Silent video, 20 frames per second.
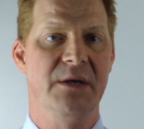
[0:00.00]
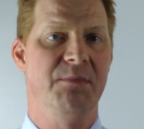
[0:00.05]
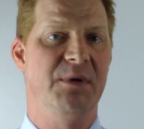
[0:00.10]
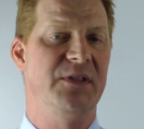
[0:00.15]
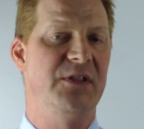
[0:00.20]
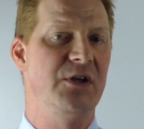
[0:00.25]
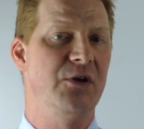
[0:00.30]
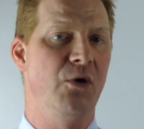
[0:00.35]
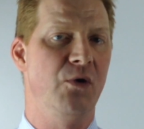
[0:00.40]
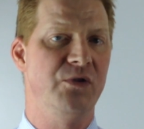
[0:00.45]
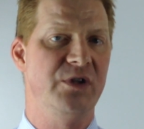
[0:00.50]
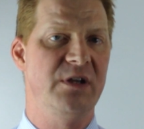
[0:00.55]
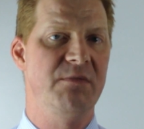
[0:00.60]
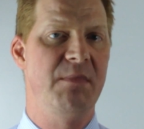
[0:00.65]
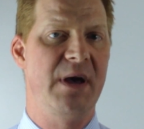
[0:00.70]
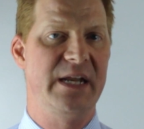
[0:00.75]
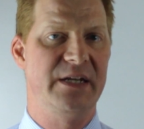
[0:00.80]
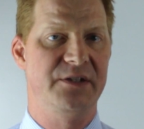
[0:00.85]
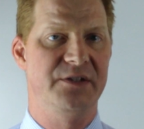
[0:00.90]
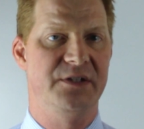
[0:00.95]
but the only
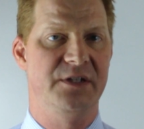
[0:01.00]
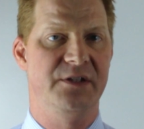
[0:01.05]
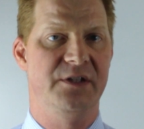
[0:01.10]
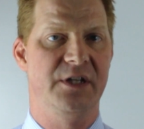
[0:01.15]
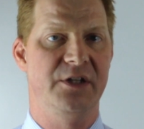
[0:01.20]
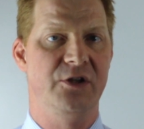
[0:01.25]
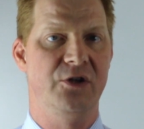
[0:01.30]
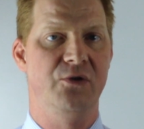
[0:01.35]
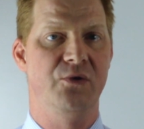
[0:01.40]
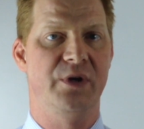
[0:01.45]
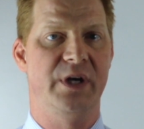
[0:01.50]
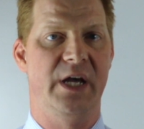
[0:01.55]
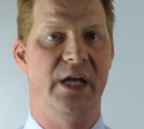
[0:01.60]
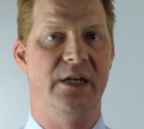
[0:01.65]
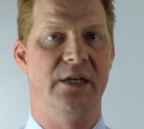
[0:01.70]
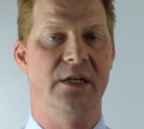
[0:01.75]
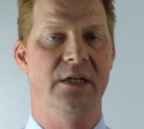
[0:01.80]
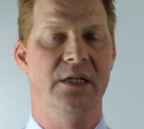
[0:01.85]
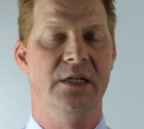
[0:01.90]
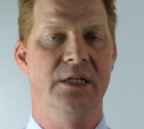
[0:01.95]
medicine that you
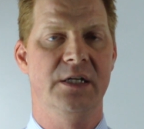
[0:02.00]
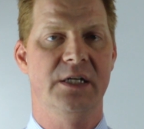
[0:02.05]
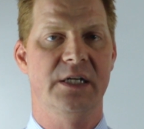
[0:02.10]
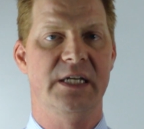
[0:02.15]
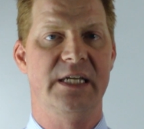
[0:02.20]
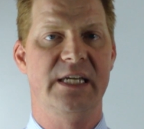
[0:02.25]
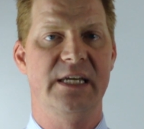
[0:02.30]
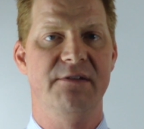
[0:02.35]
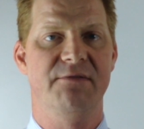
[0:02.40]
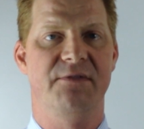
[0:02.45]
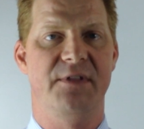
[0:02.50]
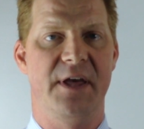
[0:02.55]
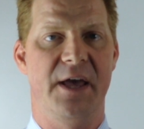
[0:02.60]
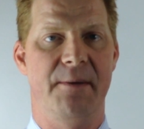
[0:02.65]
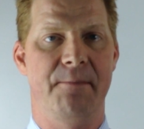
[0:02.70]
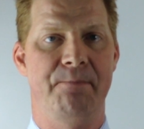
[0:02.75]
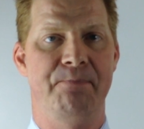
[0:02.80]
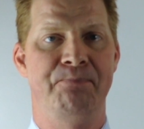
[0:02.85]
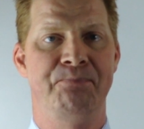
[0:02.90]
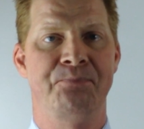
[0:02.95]
can give
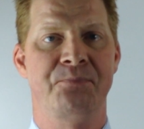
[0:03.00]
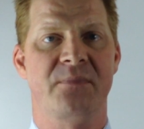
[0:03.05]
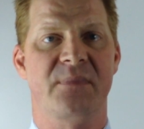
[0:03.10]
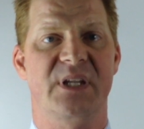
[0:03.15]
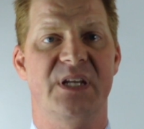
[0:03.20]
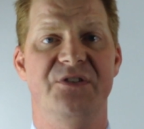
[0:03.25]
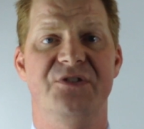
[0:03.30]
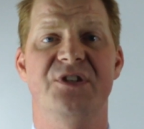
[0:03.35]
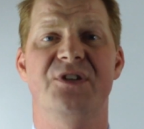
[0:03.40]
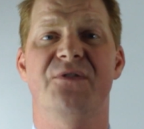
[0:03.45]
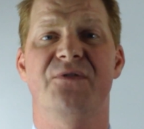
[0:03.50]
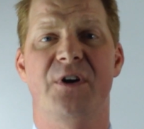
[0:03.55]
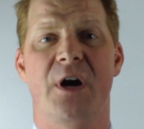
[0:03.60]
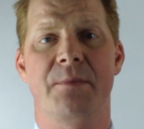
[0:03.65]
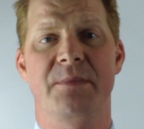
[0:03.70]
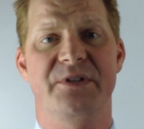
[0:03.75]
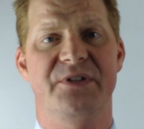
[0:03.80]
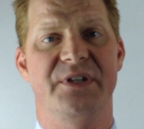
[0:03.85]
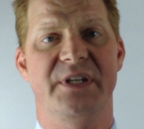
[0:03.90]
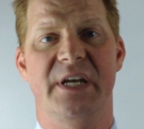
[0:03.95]
them is in a
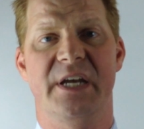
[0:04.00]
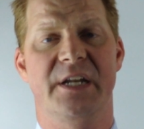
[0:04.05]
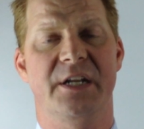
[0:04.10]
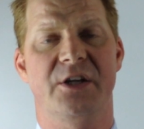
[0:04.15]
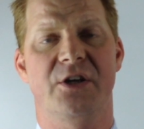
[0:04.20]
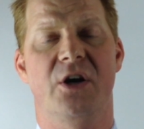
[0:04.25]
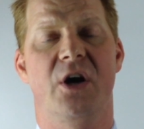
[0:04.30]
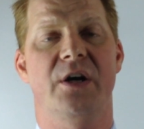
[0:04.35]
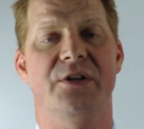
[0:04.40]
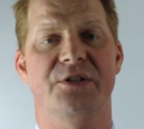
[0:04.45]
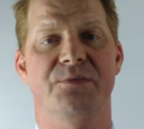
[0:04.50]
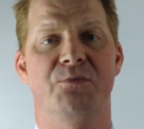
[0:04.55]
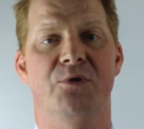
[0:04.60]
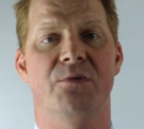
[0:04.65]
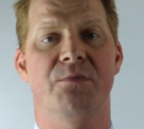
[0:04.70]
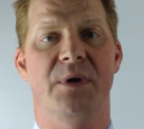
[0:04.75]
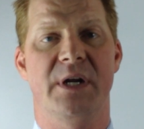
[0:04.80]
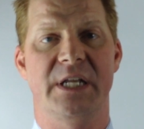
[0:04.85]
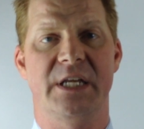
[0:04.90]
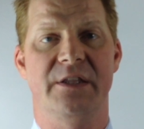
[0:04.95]
pharmacy and it costs
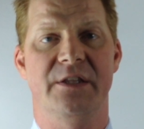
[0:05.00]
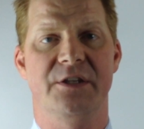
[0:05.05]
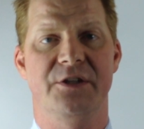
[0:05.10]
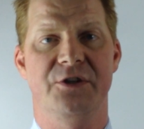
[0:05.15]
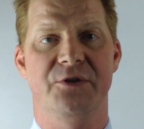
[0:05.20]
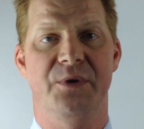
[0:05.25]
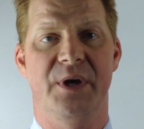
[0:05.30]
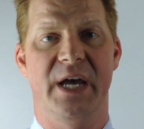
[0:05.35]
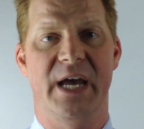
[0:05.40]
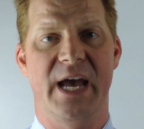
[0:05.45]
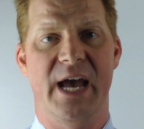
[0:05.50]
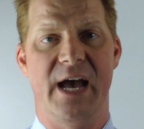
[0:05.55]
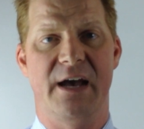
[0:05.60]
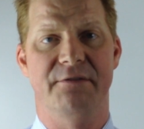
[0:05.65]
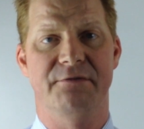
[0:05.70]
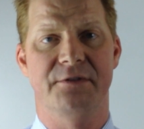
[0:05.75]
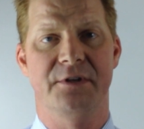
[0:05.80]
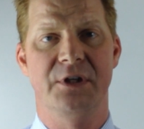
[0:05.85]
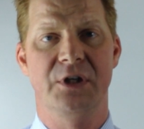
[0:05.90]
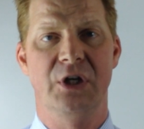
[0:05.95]
more money than you
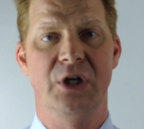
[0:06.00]
have.